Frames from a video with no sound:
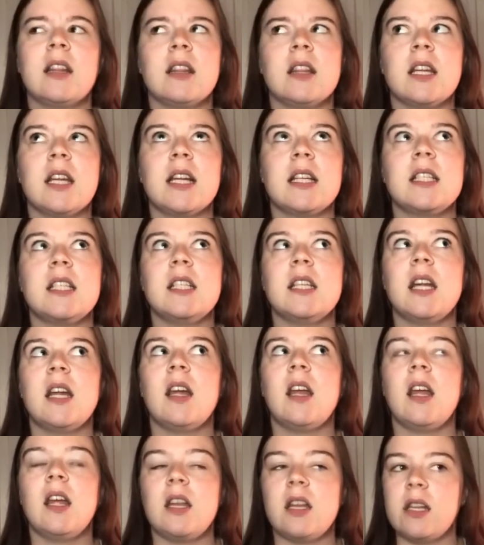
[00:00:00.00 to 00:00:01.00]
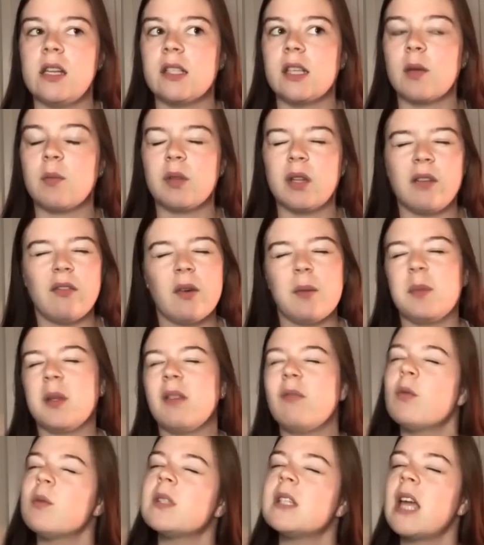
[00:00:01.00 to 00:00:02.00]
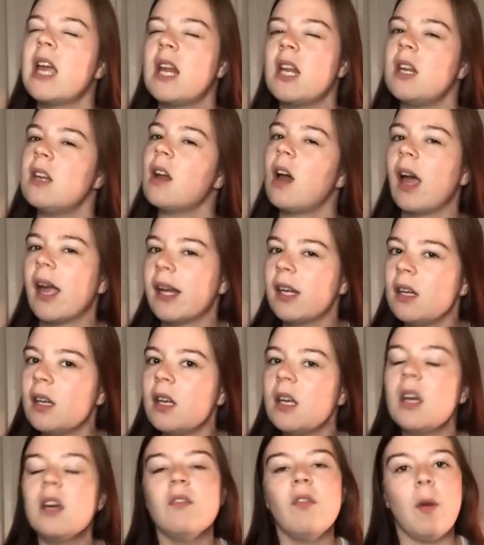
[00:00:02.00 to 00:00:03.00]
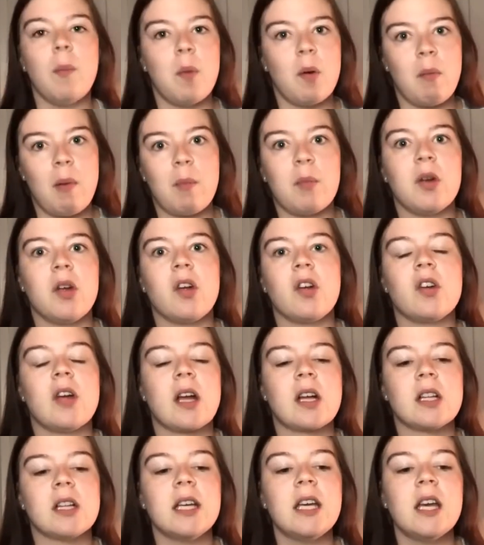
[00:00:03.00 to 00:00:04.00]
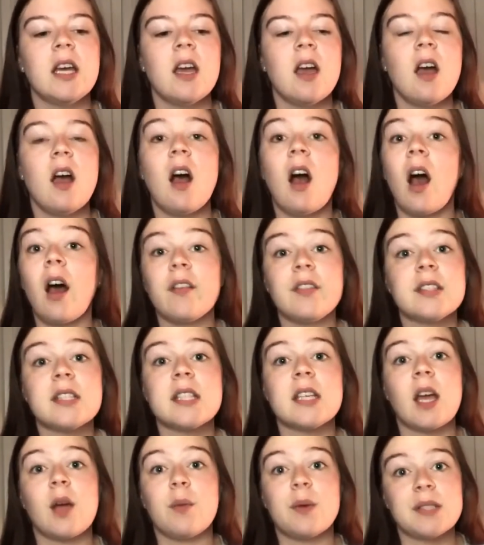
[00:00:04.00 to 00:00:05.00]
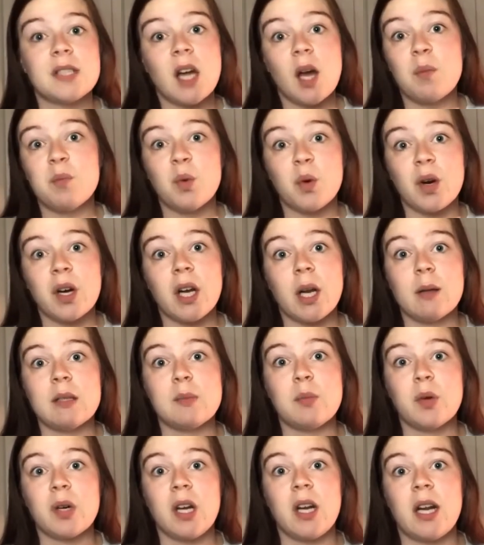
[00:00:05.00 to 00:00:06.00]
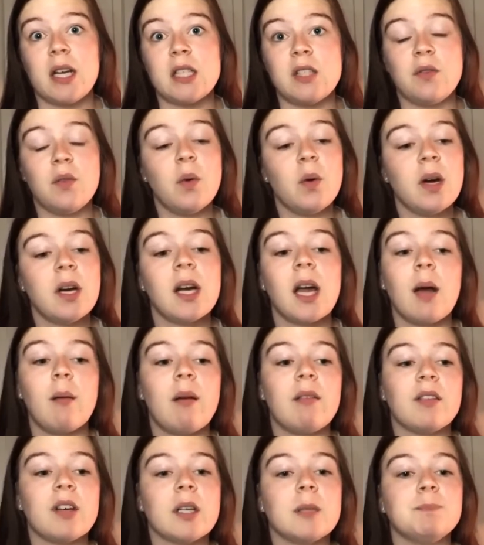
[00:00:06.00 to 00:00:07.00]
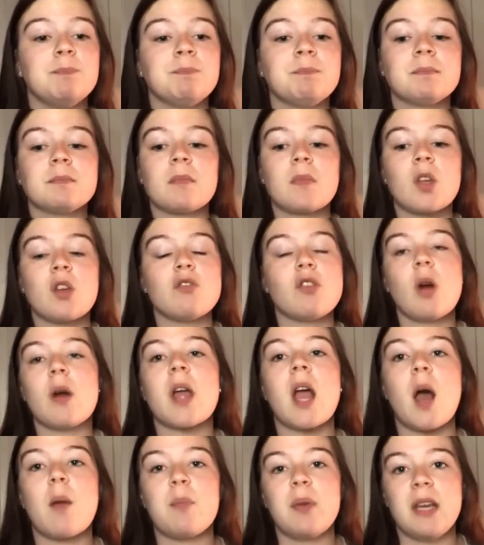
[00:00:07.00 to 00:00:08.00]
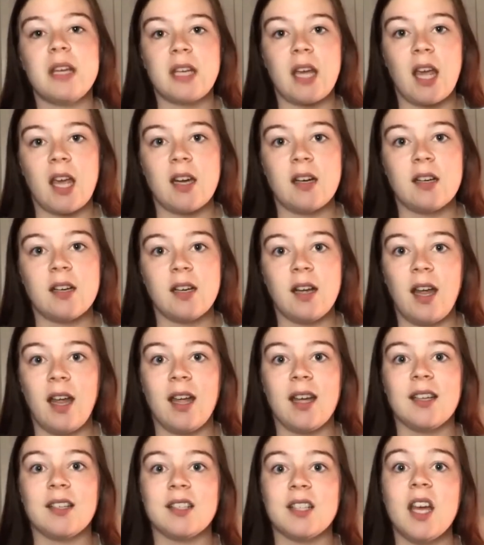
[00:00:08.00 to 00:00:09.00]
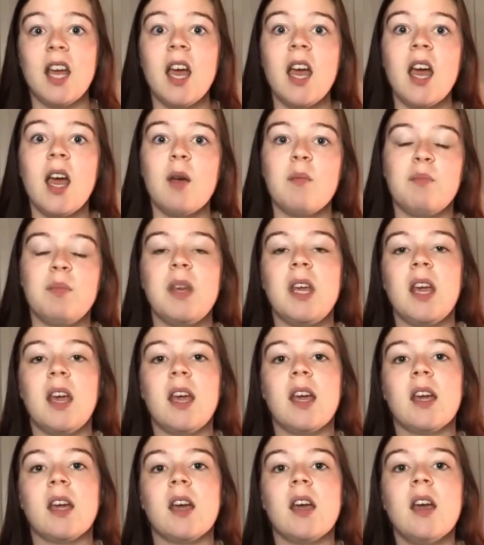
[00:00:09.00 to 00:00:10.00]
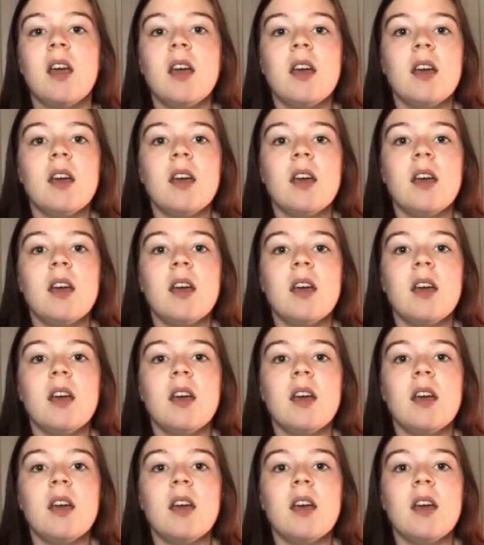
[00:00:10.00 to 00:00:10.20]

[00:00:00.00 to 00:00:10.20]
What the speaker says: the 1980s, I believe it was 89, if I'm remembering correctly. Obviously, I was not born, I was born in 94. However, growing up in Canada and being